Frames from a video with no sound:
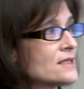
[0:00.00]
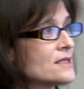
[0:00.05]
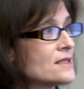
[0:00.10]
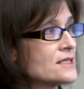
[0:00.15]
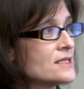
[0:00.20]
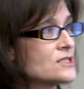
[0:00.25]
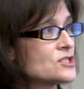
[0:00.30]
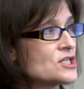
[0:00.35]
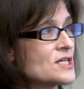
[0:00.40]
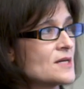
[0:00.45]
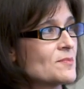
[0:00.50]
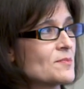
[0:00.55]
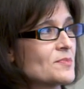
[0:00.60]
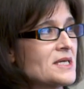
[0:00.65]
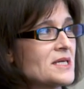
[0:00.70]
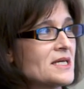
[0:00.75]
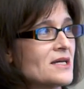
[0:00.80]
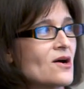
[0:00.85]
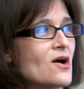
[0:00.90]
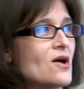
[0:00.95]

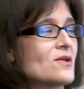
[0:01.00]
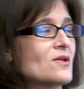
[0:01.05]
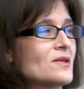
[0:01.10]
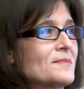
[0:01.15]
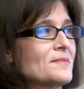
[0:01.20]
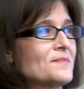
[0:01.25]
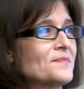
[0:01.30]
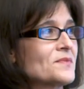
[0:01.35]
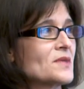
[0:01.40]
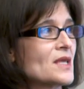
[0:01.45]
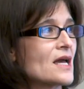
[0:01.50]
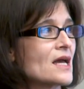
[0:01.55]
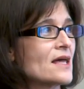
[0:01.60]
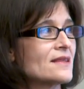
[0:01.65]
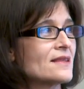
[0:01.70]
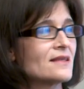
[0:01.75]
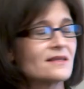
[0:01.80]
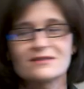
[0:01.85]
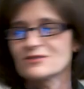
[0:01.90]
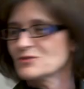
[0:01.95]
GMP column,
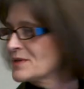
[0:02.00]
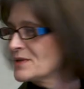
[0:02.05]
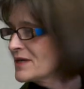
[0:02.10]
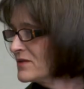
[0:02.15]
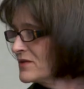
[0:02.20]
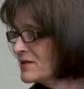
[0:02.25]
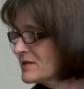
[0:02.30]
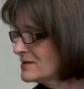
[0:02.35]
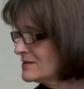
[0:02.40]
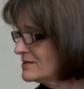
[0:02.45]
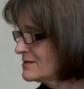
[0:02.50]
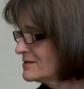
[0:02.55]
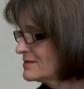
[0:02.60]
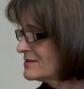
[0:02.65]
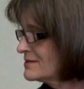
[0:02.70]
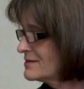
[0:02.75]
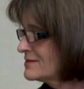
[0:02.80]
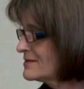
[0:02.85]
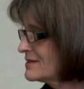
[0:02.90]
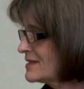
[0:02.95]
do we have a
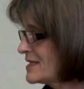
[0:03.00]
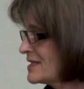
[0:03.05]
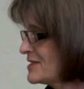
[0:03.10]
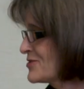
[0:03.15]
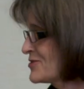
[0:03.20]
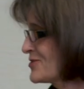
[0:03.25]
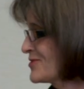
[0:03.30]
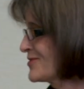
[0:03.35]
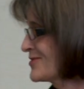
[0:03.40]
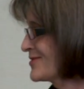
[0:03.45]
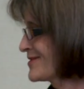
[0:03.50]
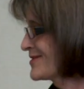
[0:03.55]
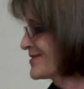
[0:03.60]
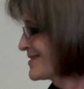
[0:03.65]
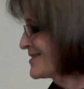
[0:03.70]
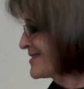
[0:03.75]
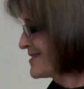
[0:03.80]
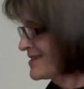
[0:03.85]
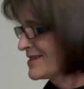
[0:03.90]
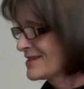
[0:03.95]
laser?
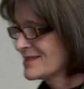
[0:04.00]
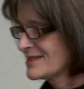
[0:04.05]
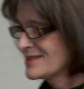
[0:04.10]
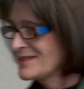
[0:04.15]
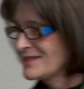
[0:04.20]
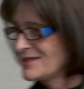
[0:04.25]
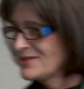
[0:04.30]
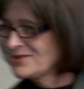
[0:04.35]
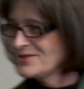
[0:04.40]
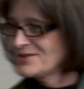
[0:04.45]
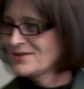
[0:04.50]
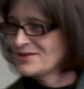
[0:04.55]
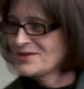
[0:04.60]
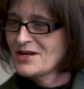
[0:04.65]
Is it here?